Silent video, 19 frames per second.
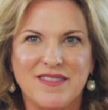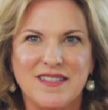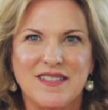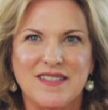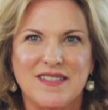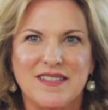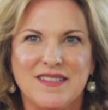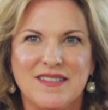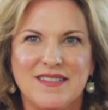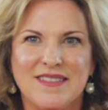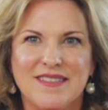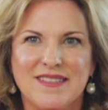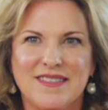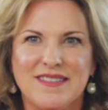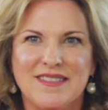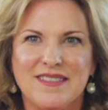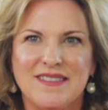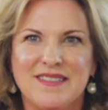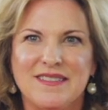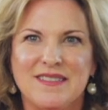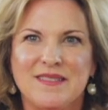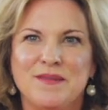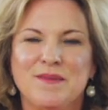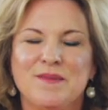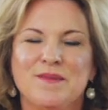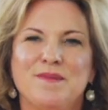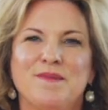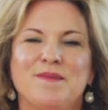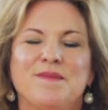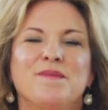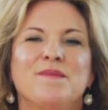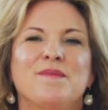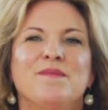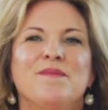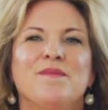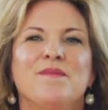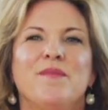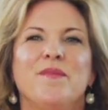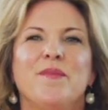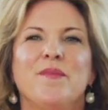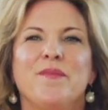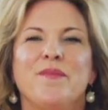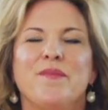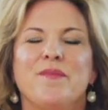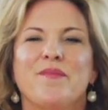(silence)